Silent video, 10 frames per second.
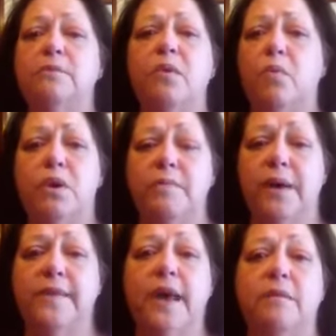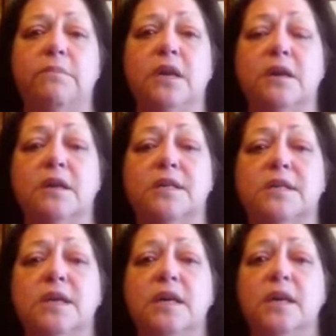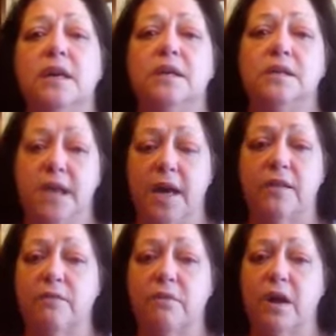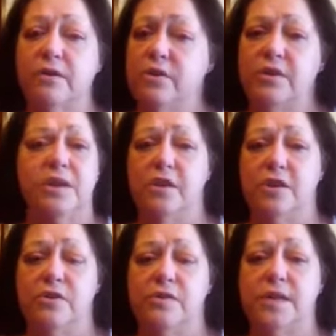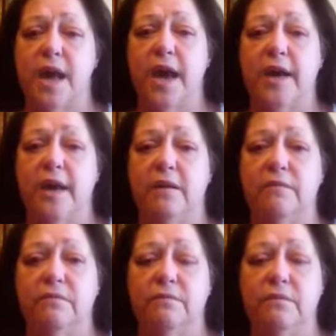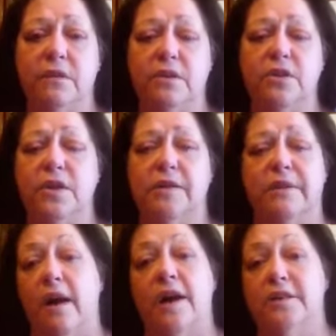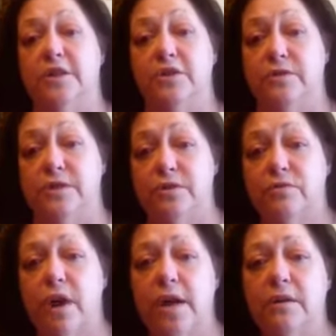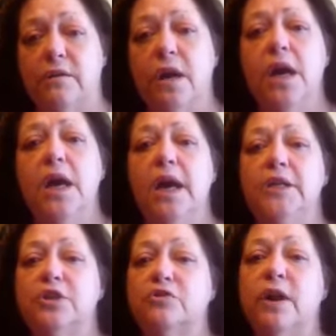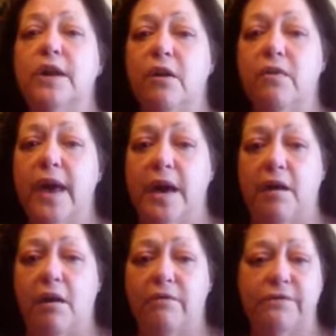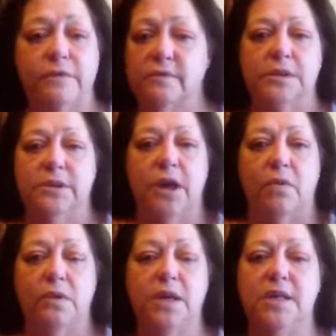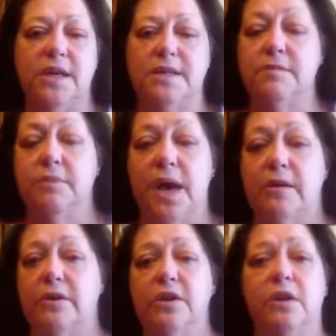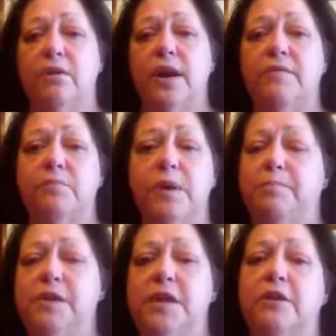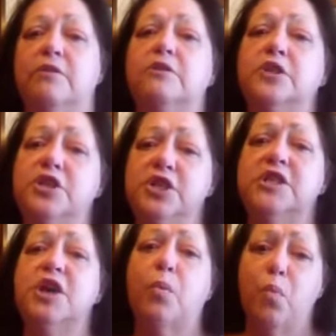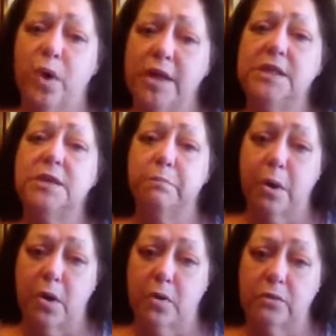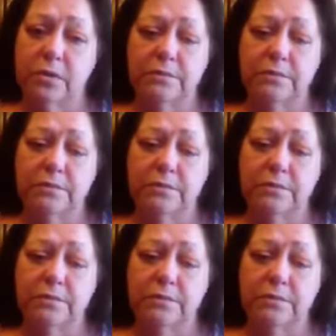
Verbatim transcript: Don't worry about that because down the road you can use a uh, you can I just use a strainer and strain all that off. So it doesn't matter. You don't have to be particular. You just don't want it to burn.